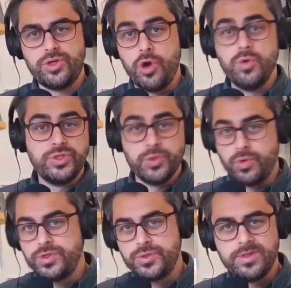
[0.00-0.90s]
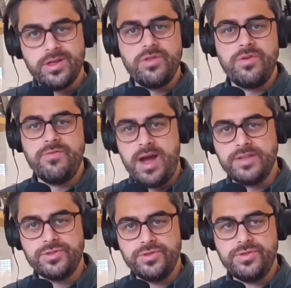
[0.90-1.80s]
co-source with other
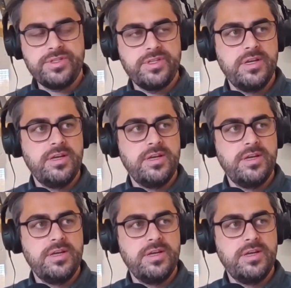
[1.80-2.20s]
advisors.